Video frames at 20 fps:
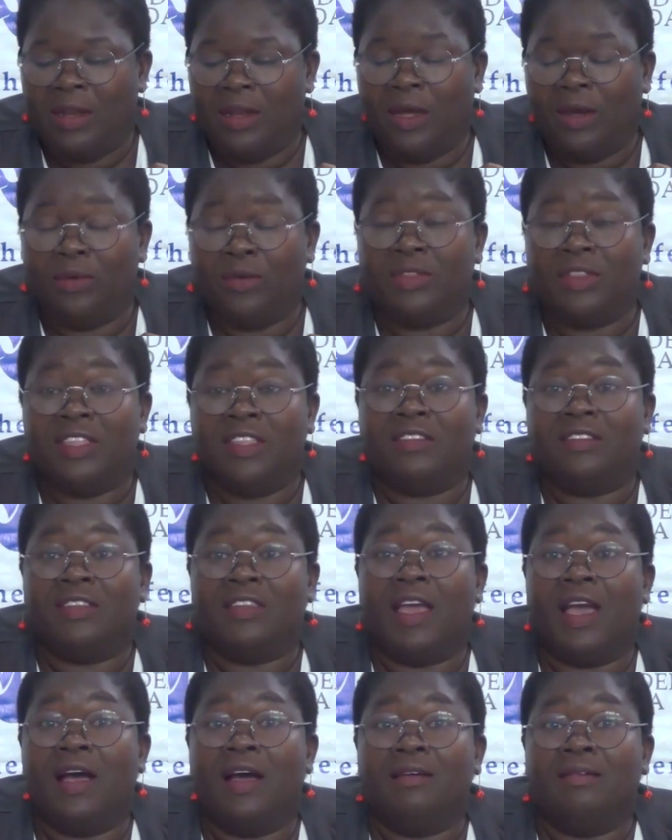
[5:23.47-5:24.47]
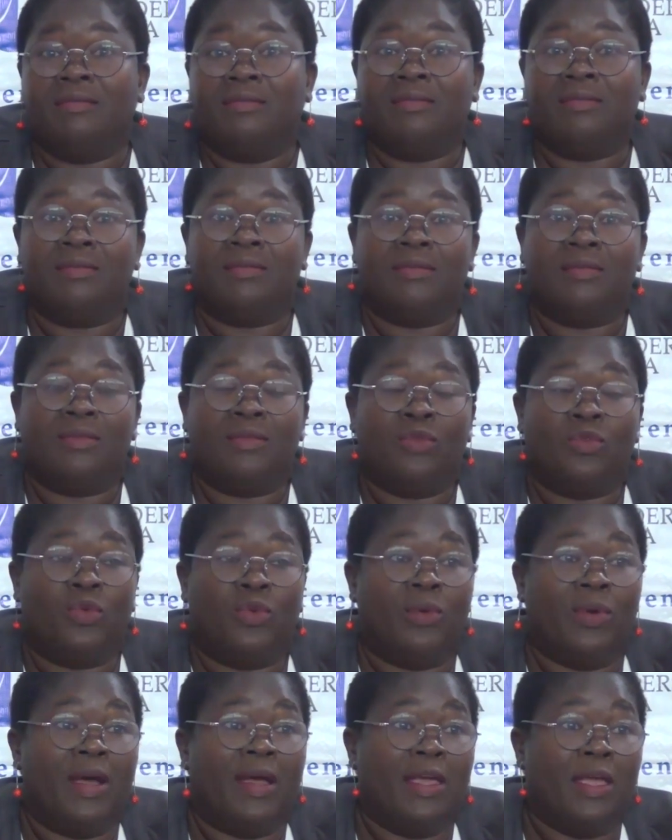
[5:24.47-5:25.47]
Now this year
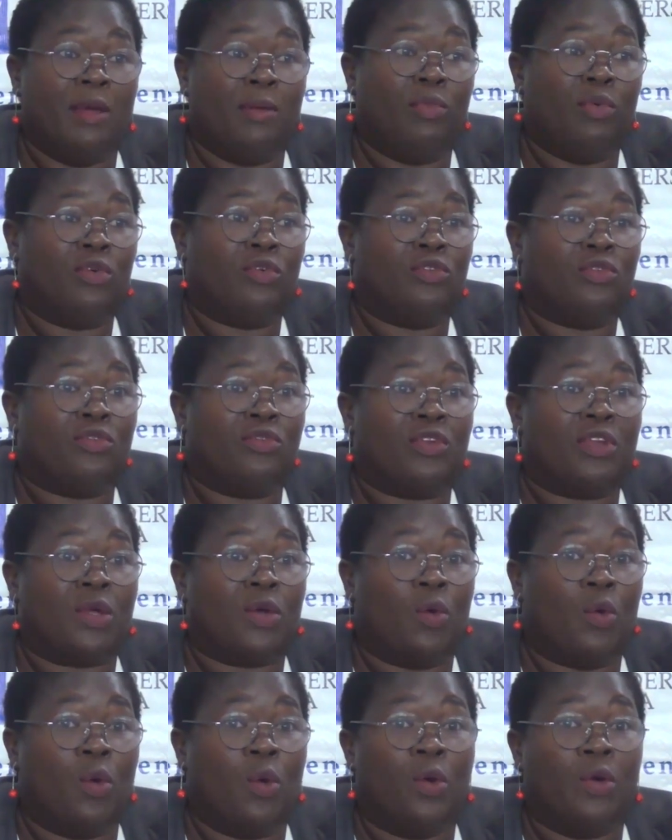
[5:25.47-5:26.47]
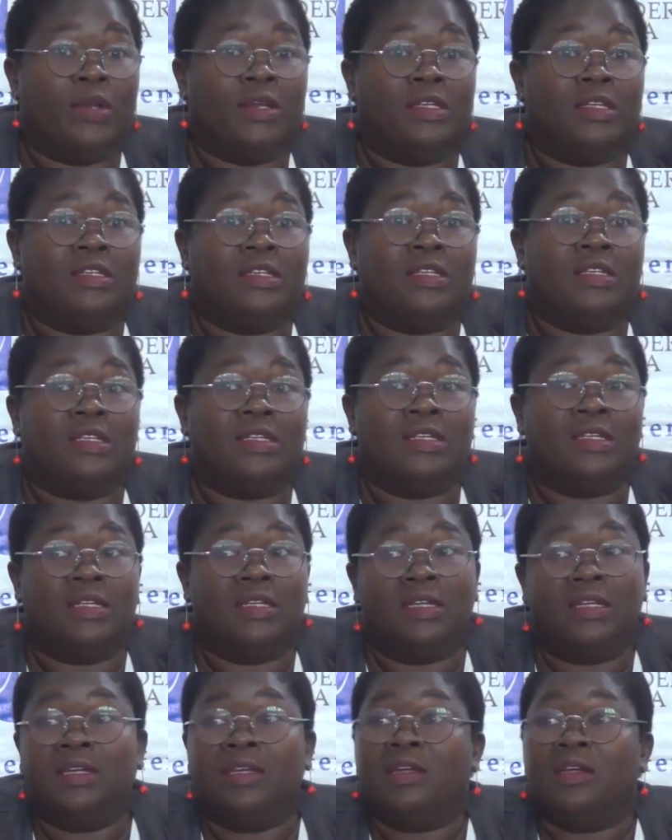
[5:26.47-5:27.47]
we were able to record
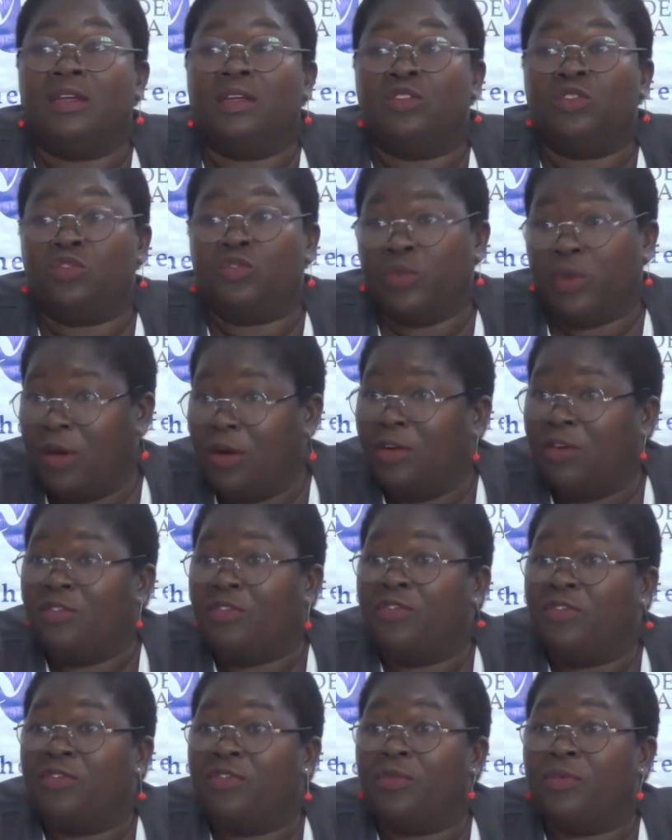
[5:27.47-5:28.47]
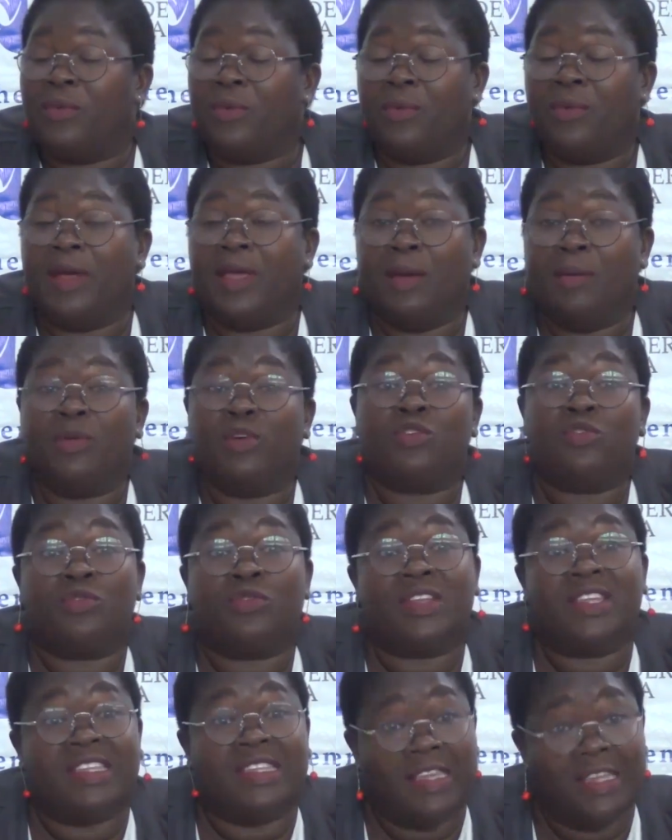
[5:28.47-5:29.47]
12, we were able to
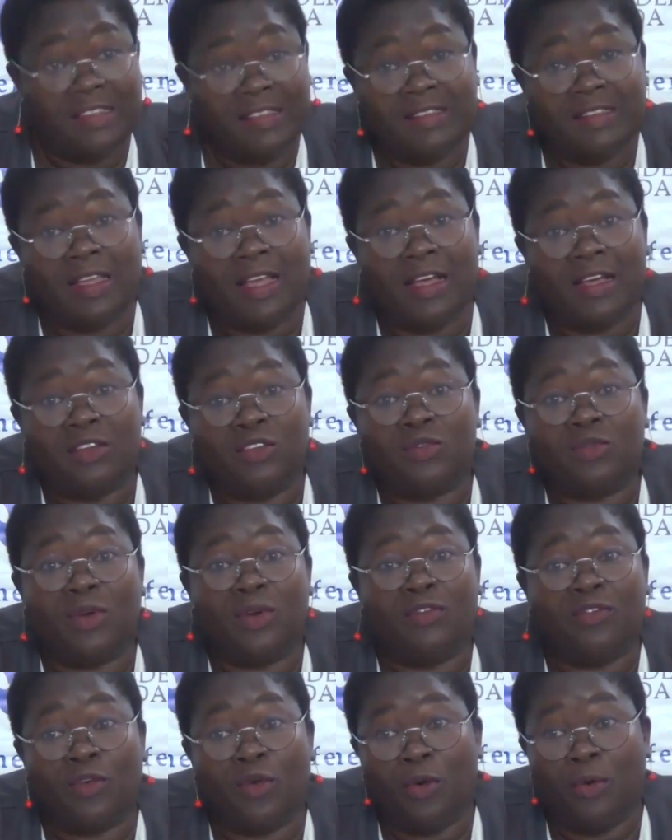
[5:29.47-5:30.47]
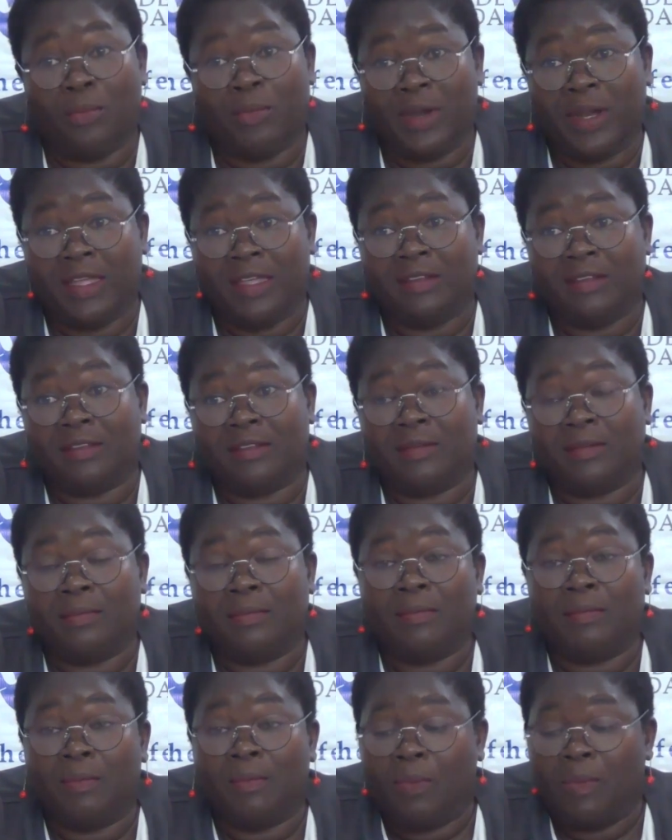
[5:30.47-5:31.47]
register 12 complaints.
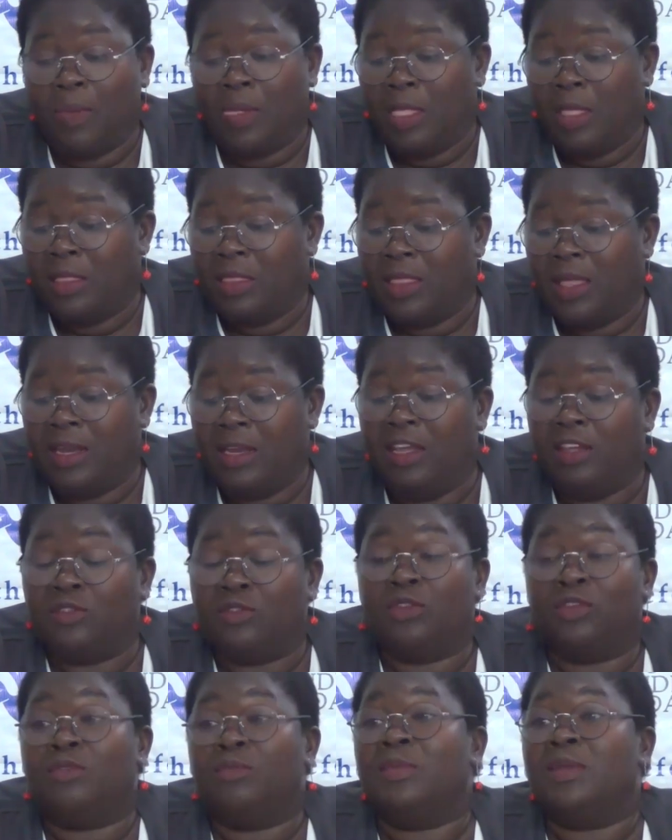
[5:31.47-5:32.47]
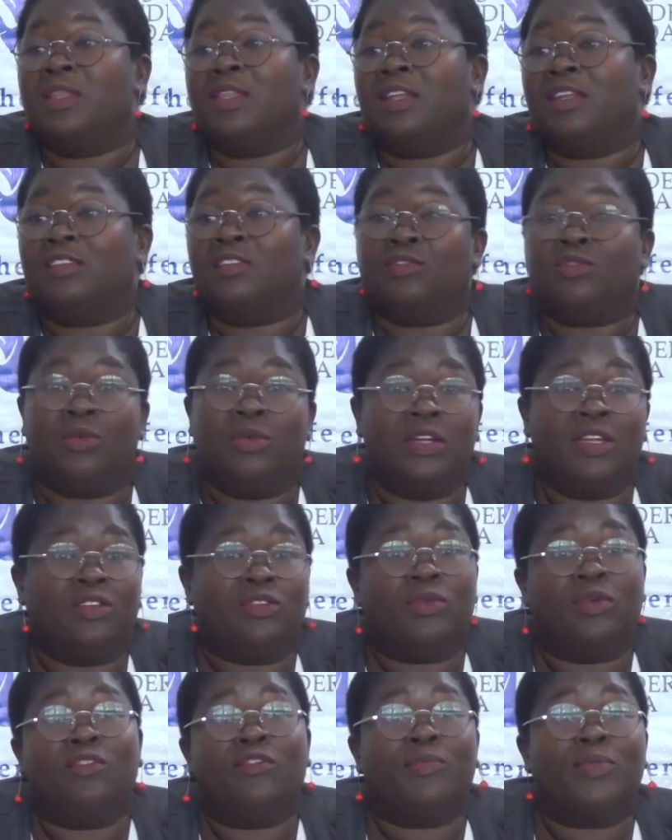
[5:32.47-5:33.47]
That does not mean that it's only
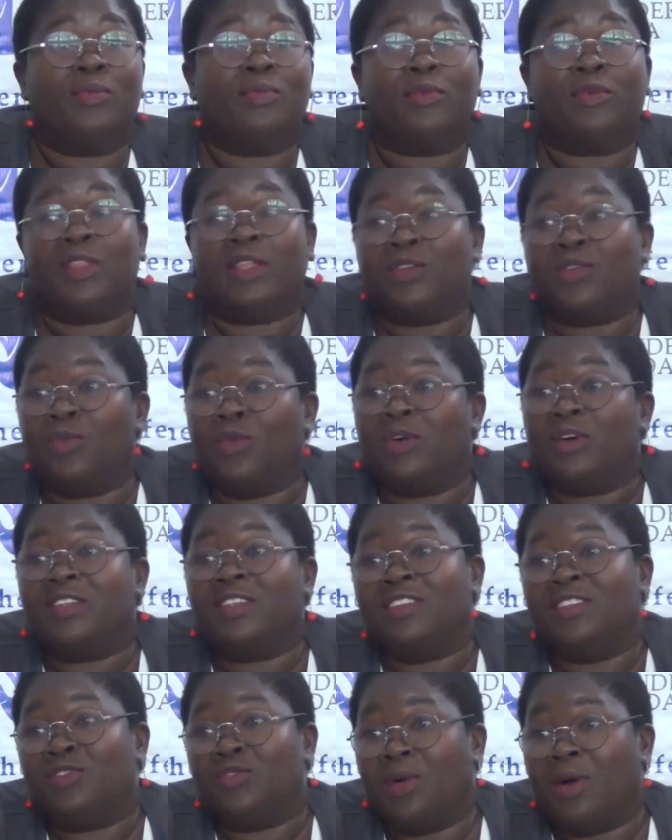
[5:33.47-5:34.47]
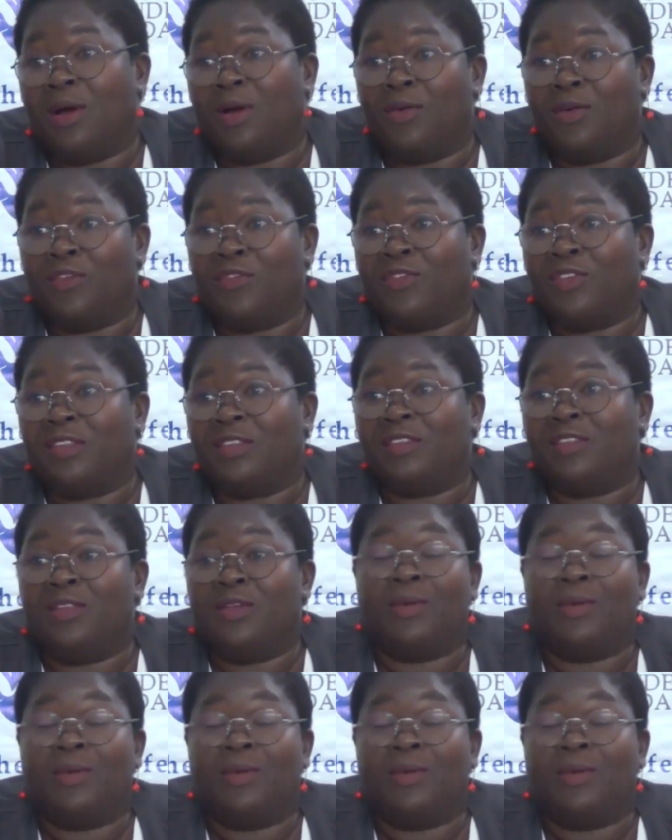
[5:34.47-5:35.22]
12 people that walked into our office.